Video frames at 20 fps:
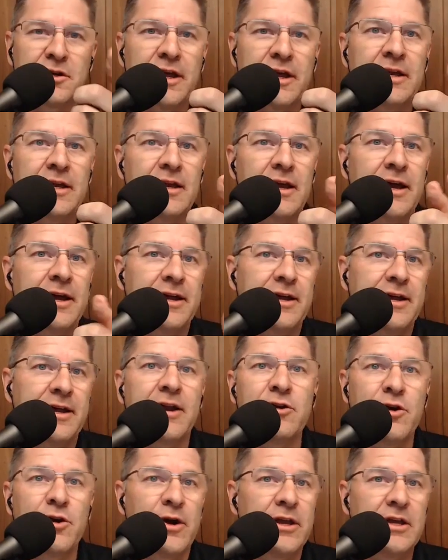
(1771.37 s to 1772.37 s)
and I, I,
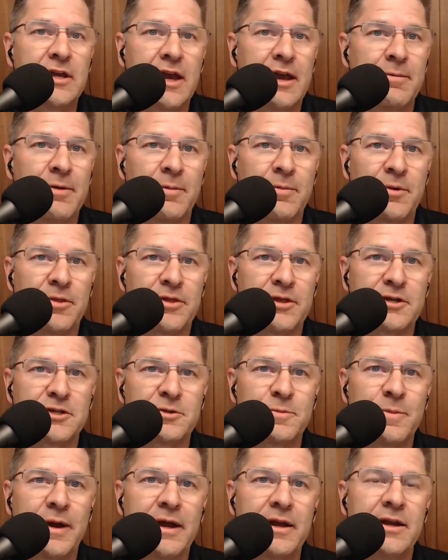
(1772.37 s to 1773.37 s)
don't know how you came up with this,
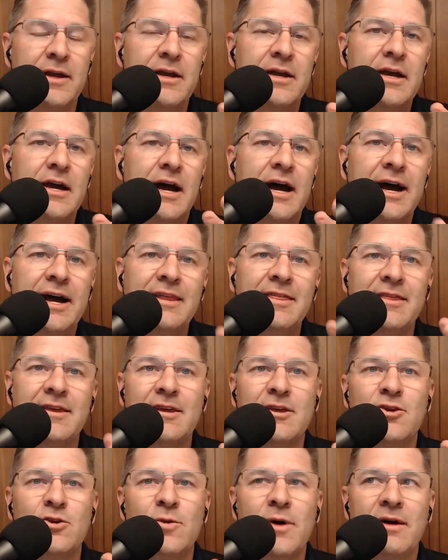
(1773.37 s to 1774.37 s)
but I
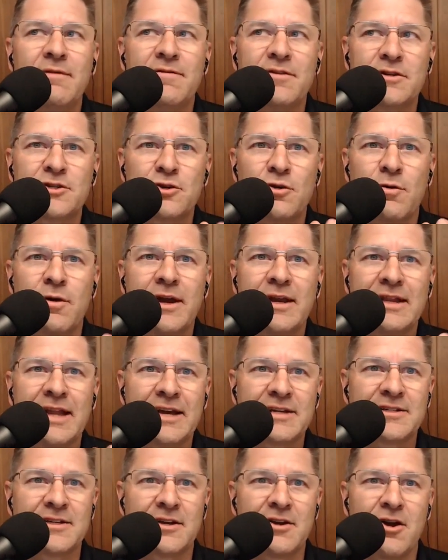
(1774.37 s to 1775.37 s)
think you have this great
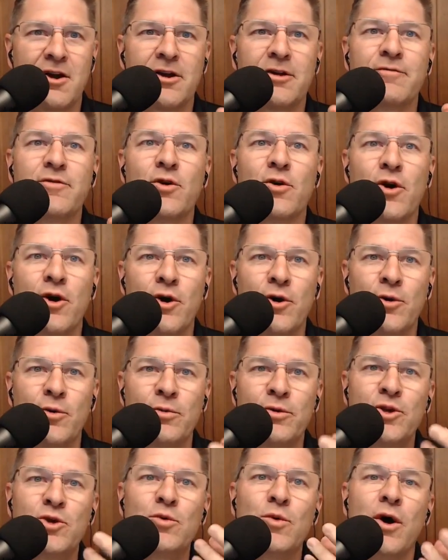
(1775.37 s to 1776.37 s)
lexicon of your
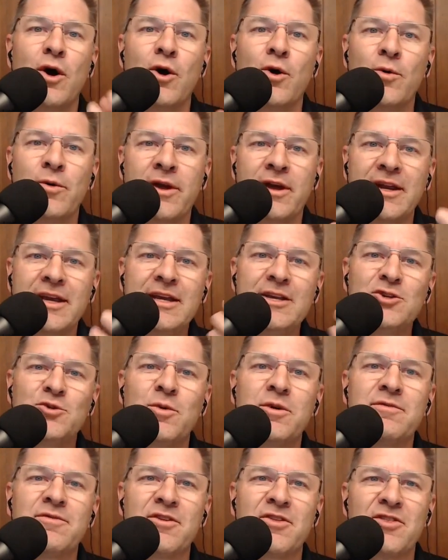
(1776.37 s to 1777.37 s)
own. You own it. Each
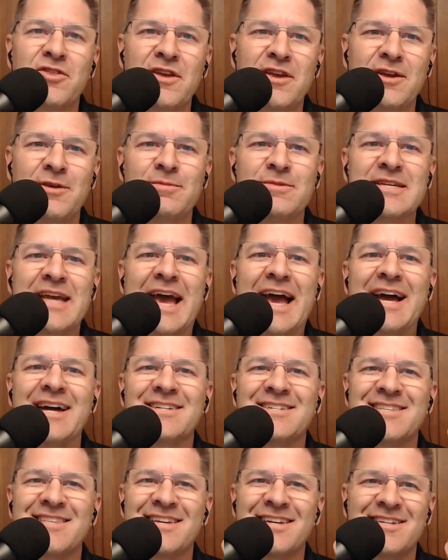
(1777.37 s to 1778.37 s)
one of the themes
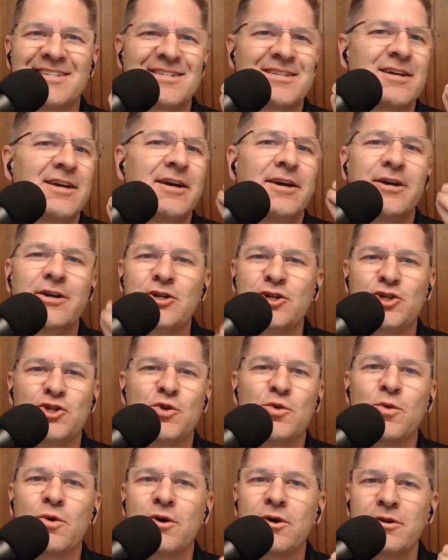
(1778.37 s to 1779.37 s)
has this
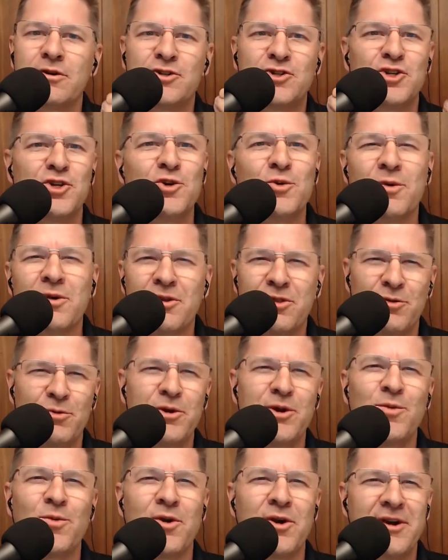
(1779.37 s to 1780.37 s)
short two or
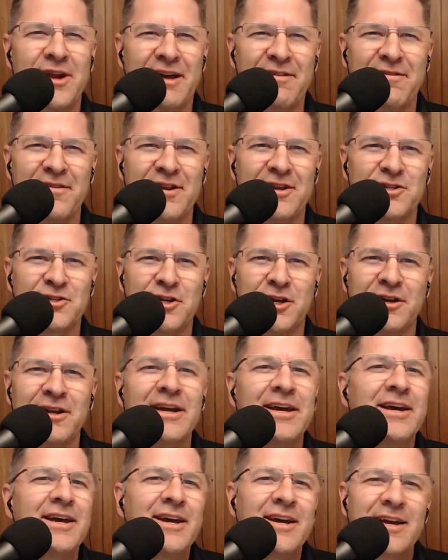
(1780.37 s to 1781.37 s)
three word definition.
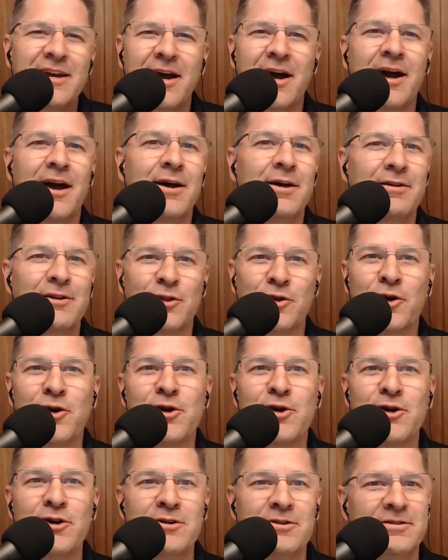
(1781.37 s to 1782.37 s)
Yeah. Uh,
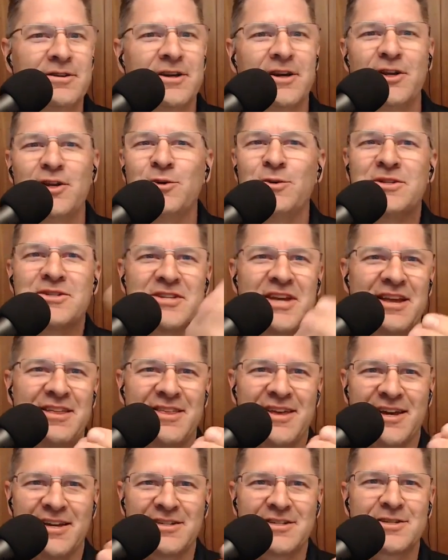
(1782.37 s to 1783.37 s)
learner, you would say
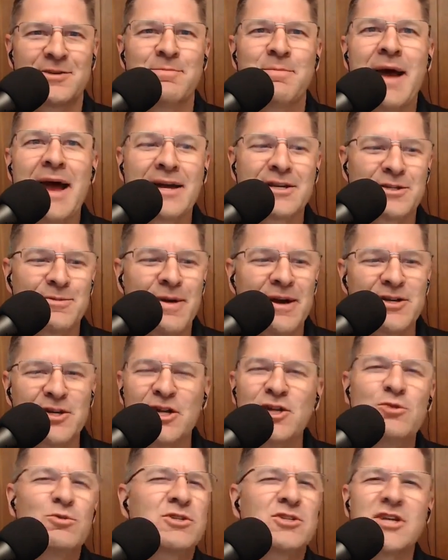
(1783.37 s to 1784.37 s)
this maximize
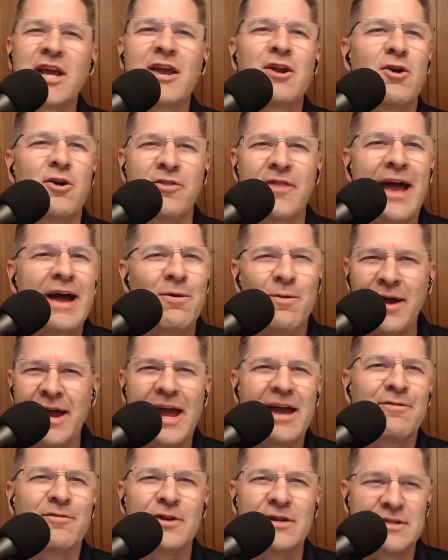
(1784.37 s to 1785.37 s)
and you say it that way
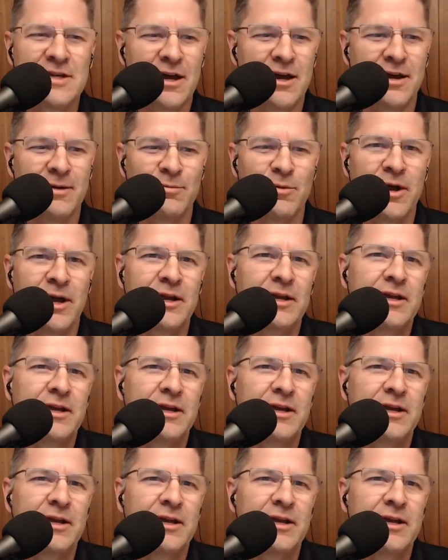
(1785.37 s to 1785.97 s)
every time right